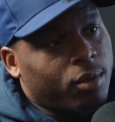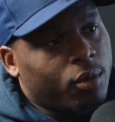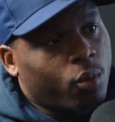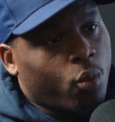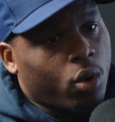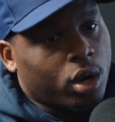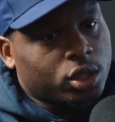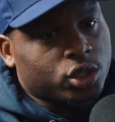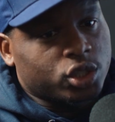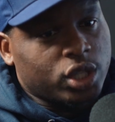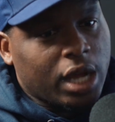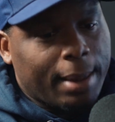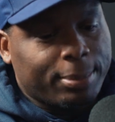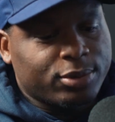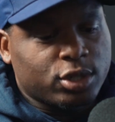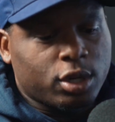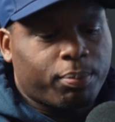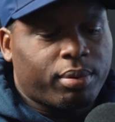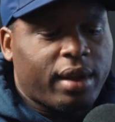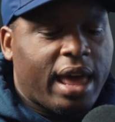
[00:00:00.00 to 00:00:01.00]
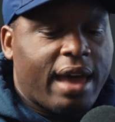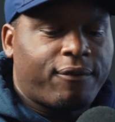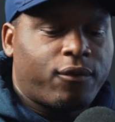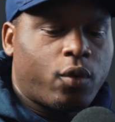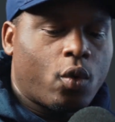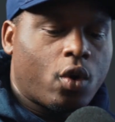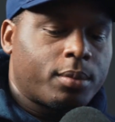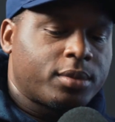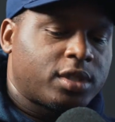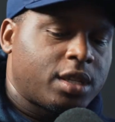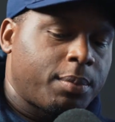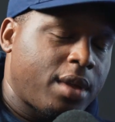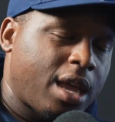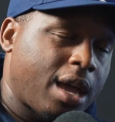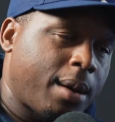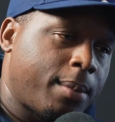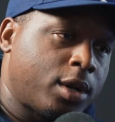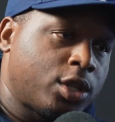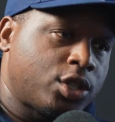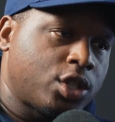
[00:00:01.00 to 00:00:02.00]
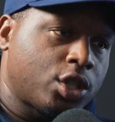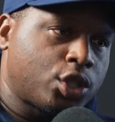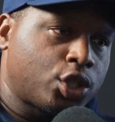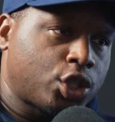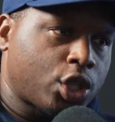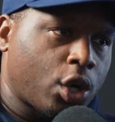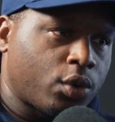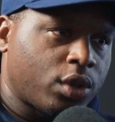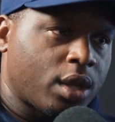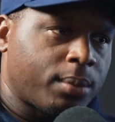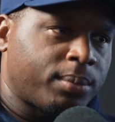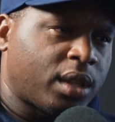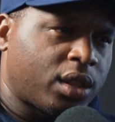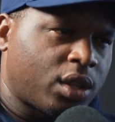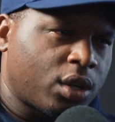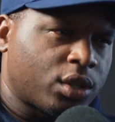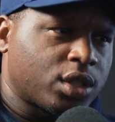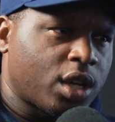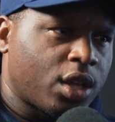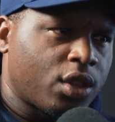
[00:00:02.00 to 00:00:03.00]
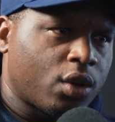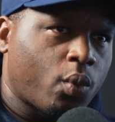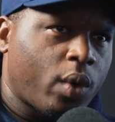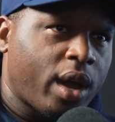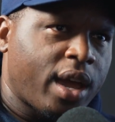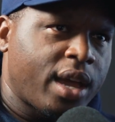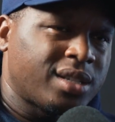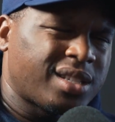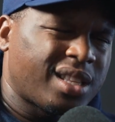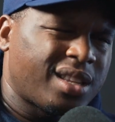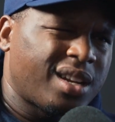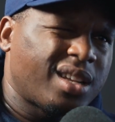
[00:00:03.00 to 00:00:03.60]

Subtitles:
workshops or platforms to be able to just show them that there's other ways.